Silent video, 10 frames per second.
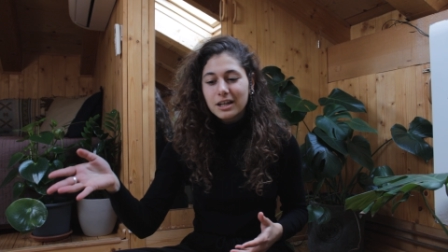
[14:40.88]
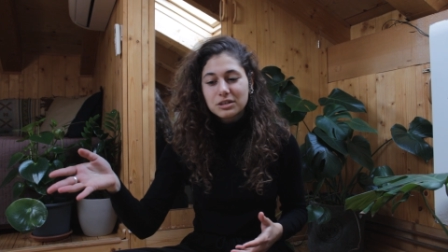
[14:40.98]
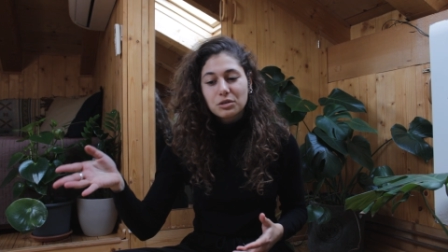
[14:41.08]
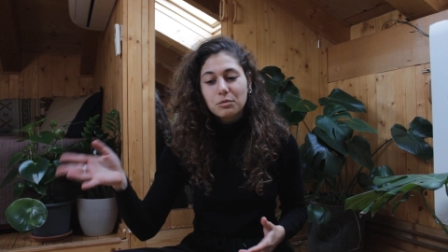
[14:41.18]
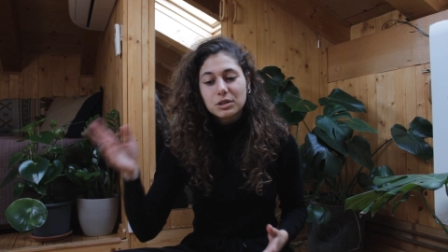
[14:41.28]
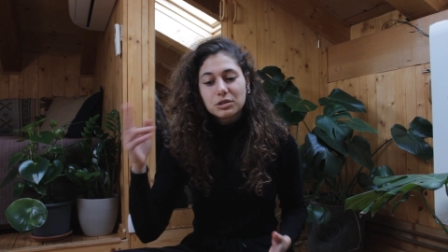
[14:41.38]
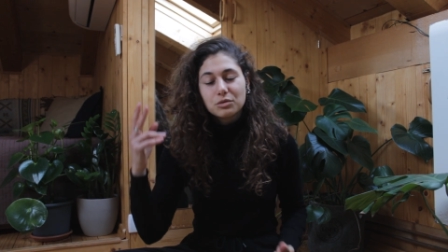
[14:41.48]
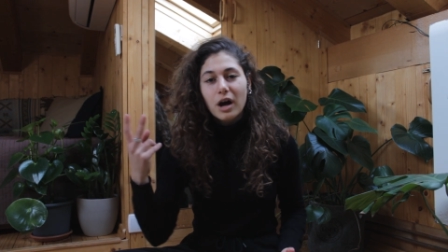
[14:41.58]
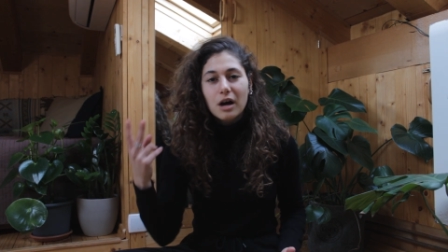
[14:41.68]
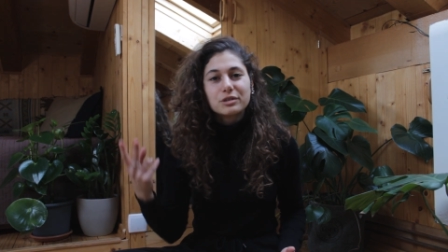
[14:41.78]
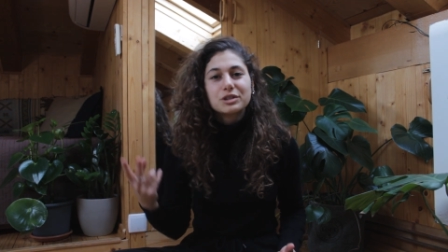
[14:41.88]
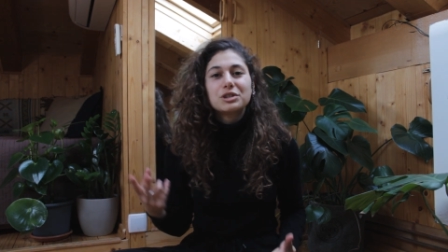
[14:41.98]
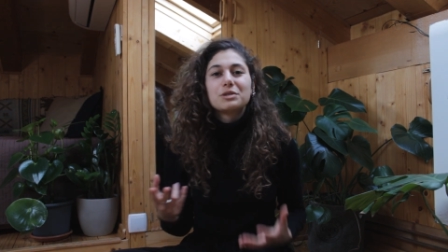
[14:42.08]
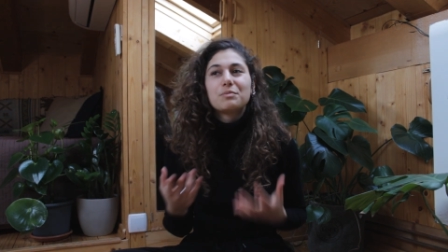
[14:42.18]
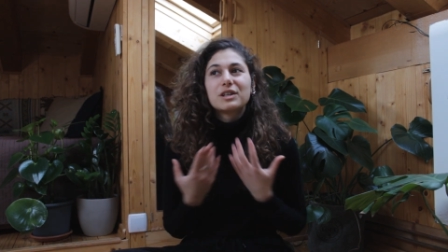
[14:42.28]
it took me two hours
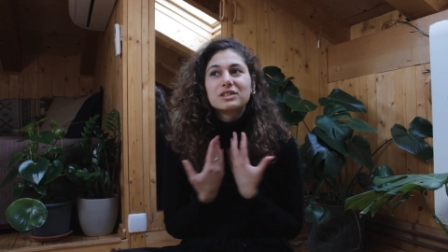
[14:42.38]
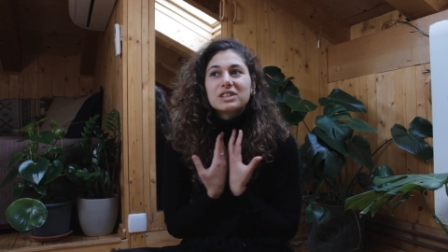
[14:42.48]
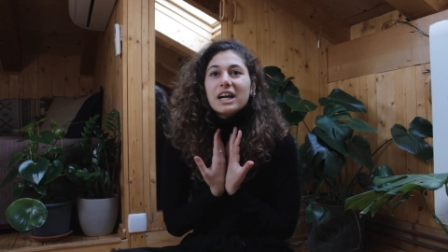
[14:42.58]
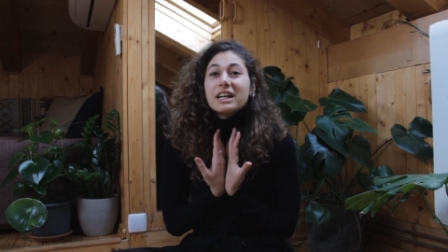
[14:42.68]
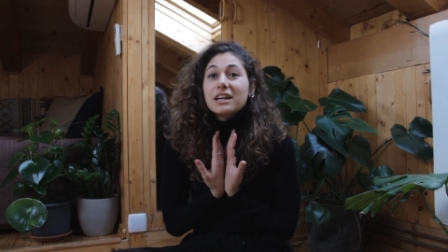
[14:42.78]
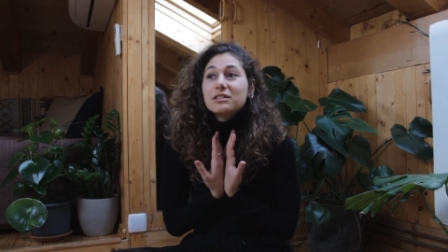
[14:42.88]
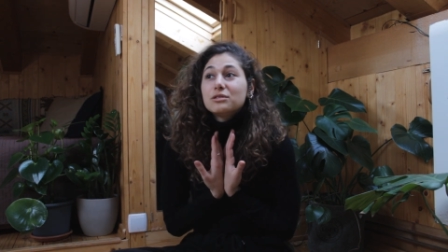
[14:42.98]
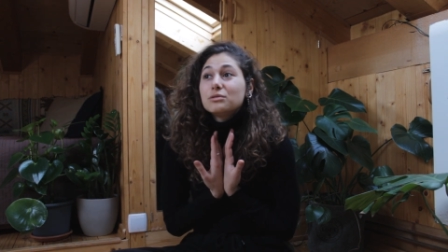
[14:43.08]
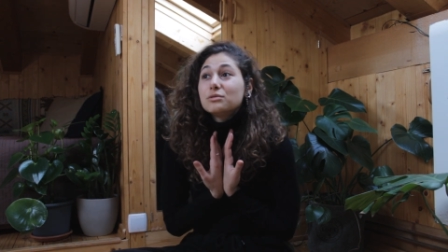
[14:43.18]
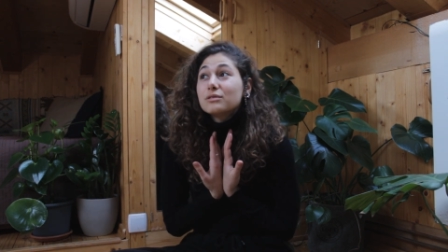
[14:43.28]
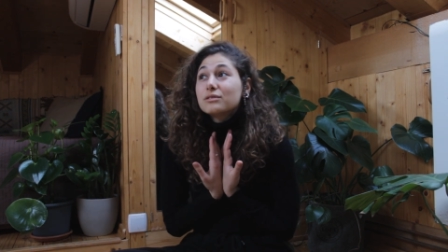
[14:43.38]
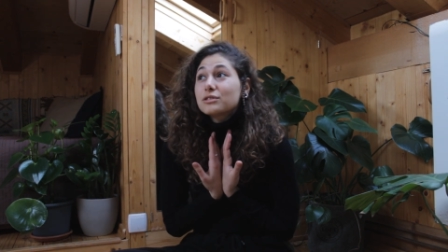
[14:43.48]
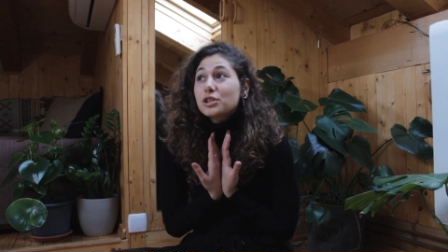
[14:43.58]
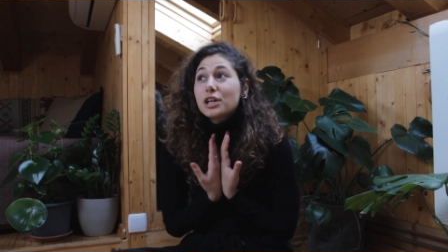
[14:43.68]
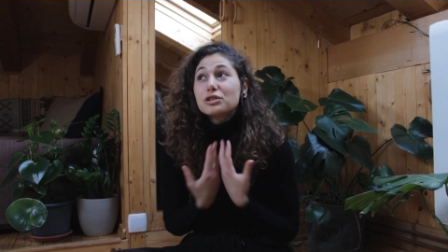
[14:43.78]
just because I had to
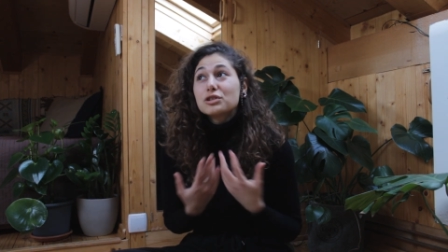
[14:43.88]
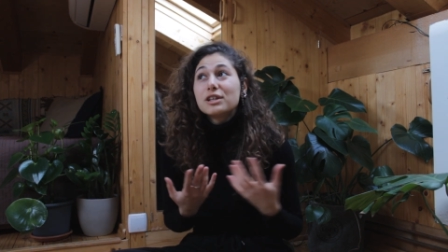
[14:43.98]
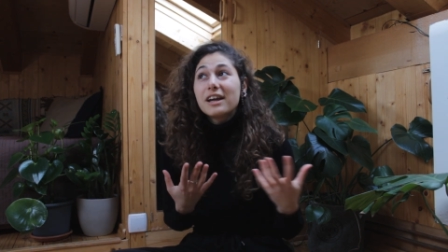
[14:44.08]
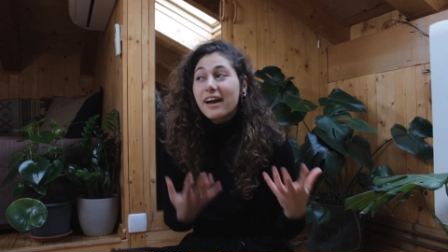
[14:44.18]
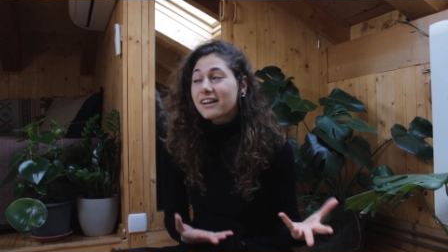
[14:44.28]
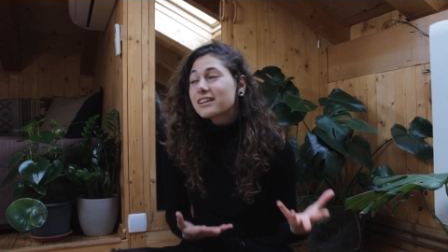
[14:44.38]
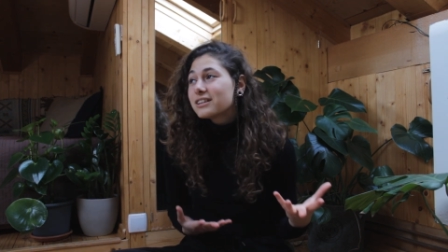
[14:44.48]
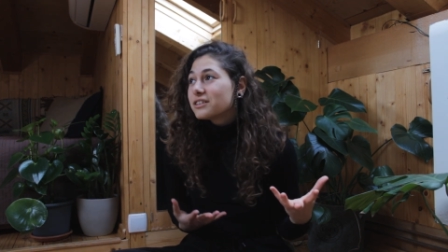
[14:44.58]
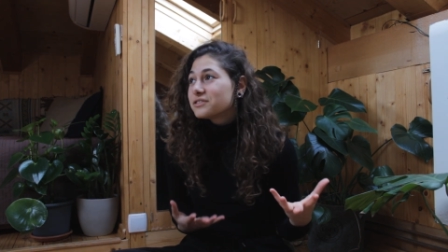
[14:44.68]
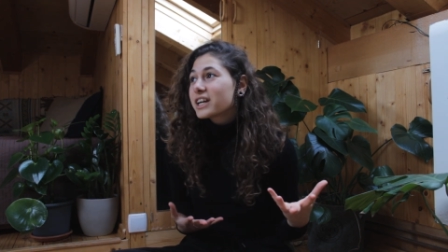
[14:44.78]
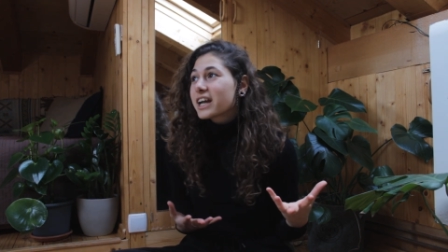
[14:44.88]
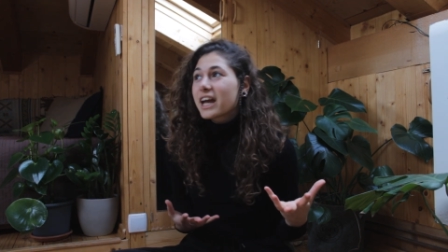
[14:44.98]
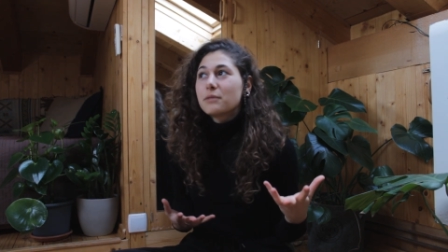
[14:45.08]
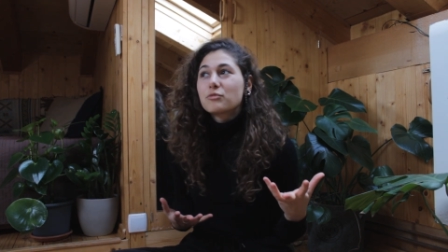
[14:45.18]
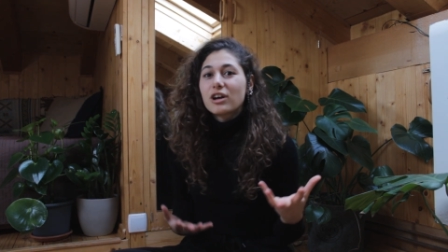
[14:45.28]
changed the angle of the
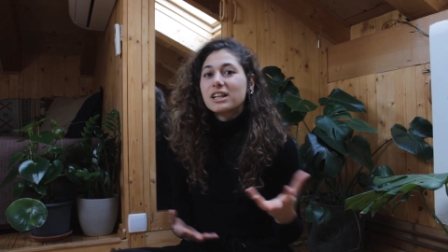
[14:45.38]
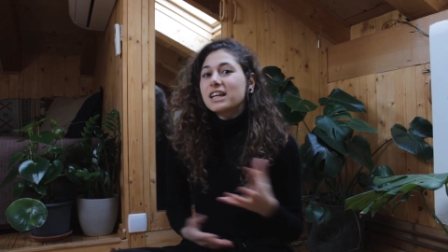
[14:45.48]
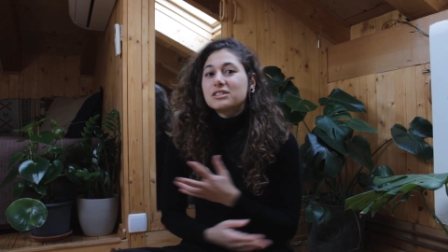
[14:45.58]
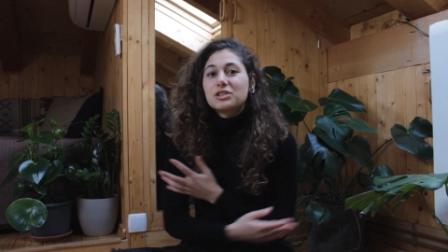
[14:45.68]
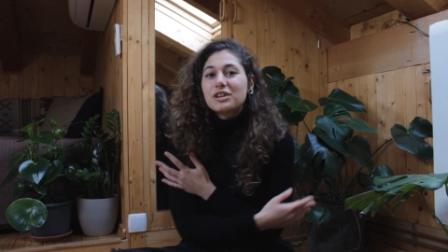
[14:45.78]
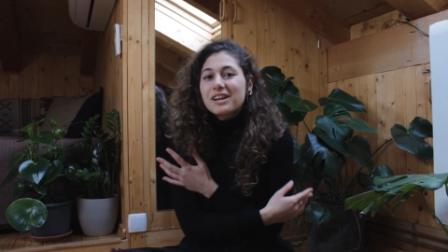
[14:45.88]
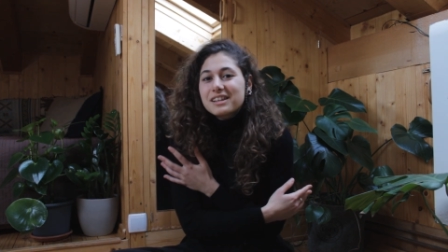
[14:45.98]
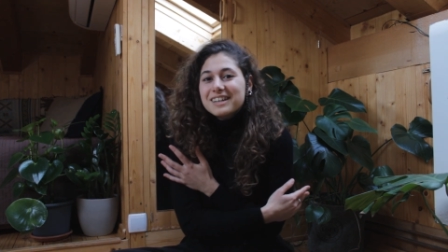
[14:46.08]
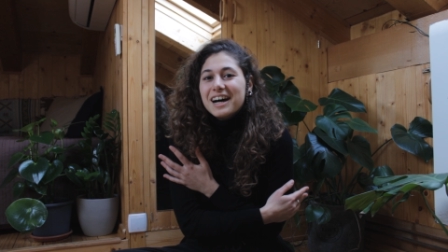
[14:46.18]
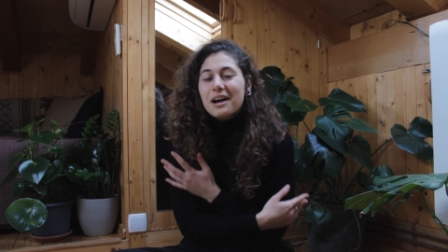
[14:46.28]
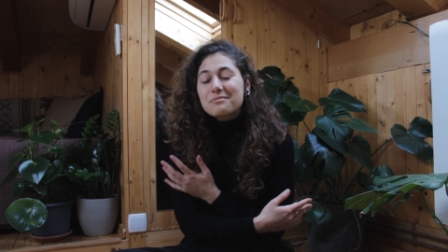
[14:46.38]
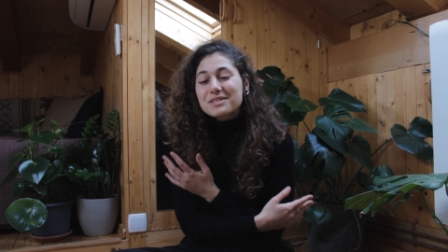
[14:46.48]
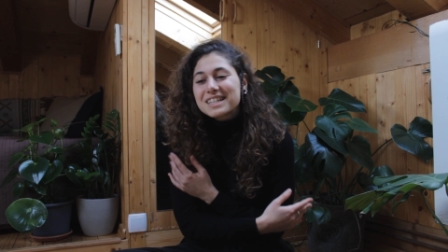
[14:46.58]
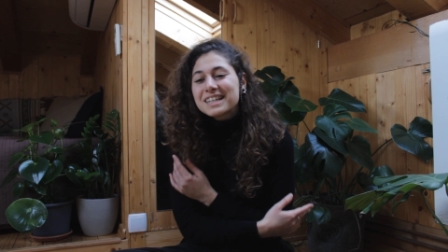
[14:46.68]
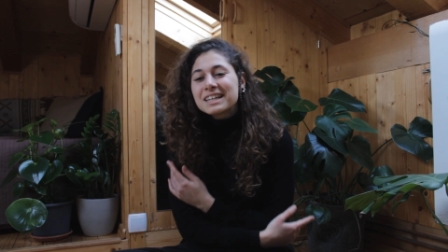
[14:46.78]
camera like 30 times.